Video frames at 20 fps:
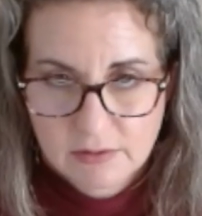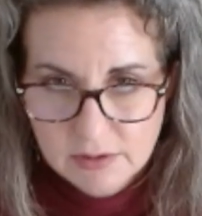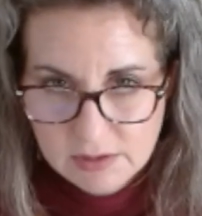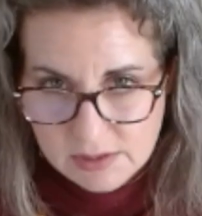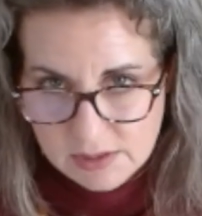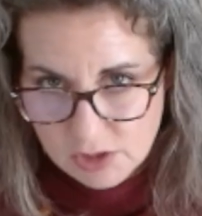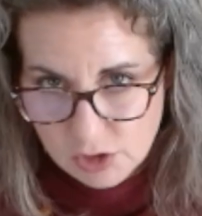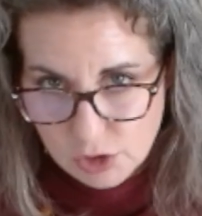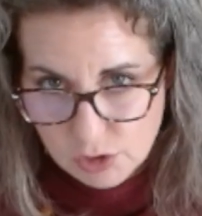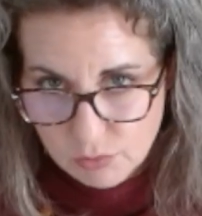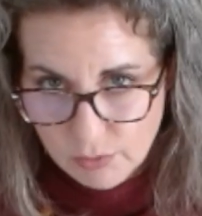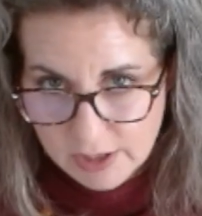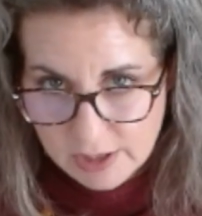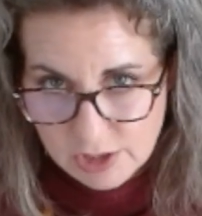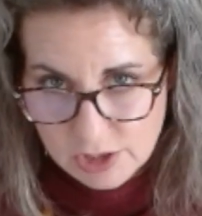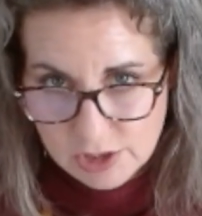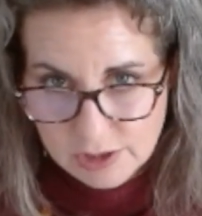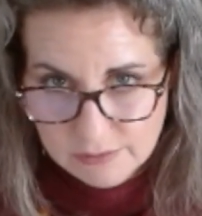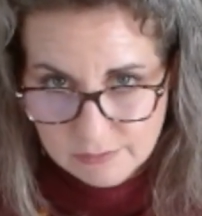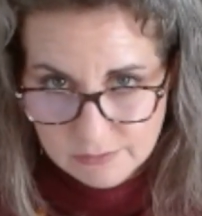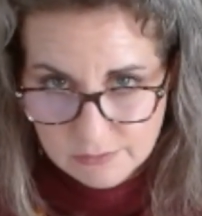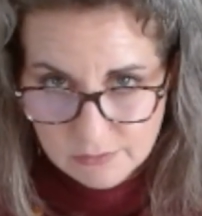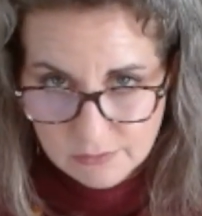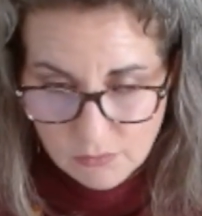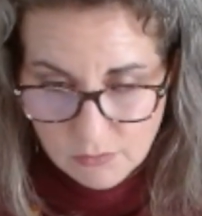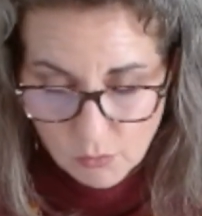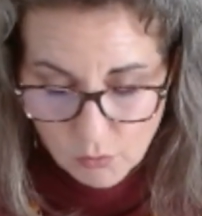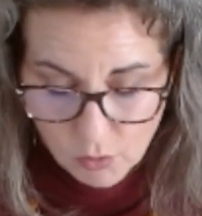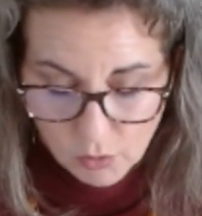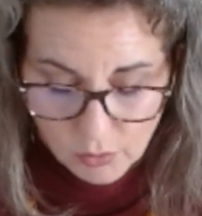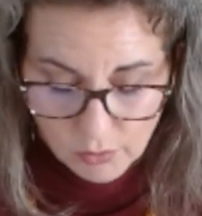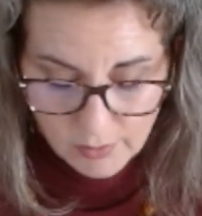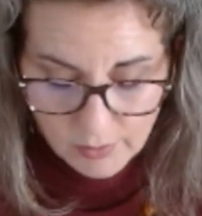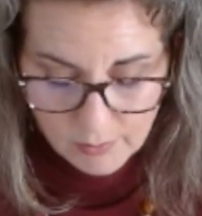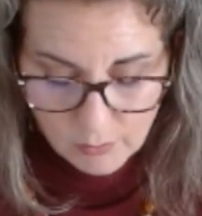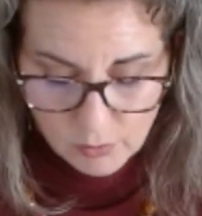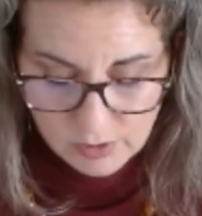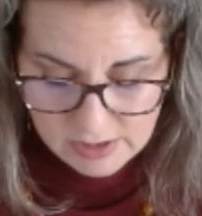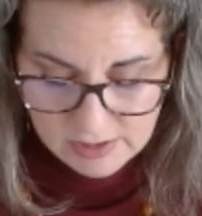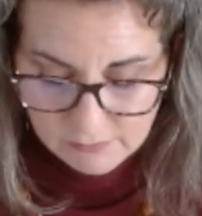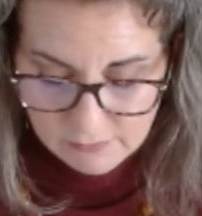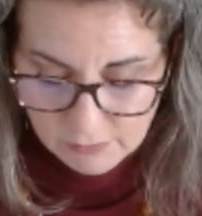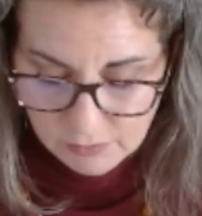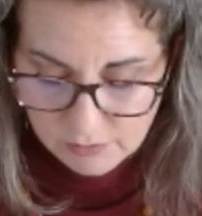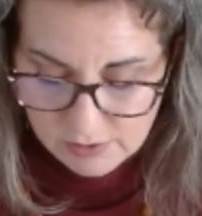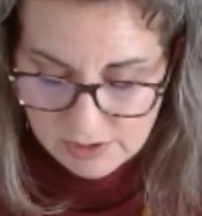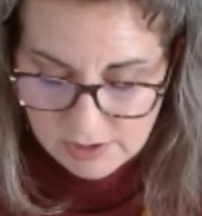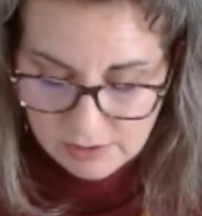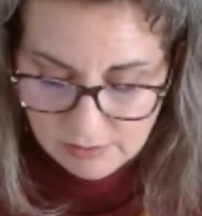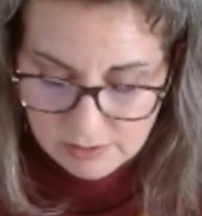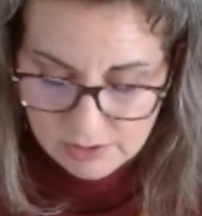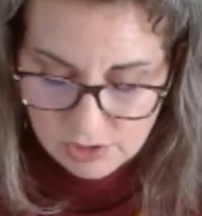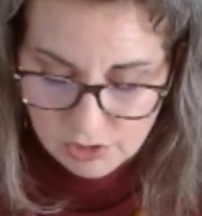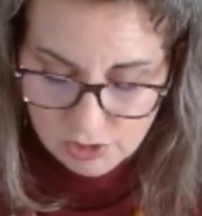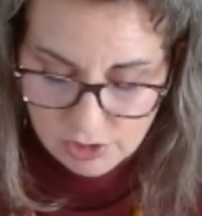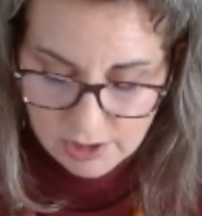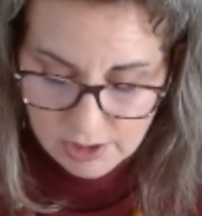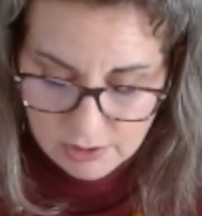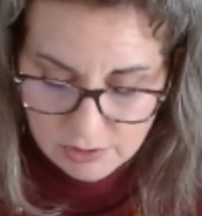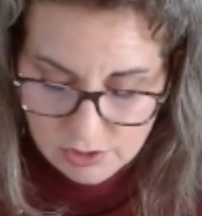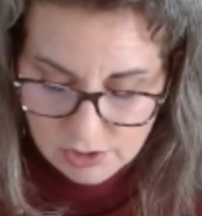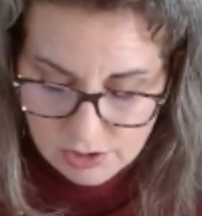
this situation, or what's influencing this change?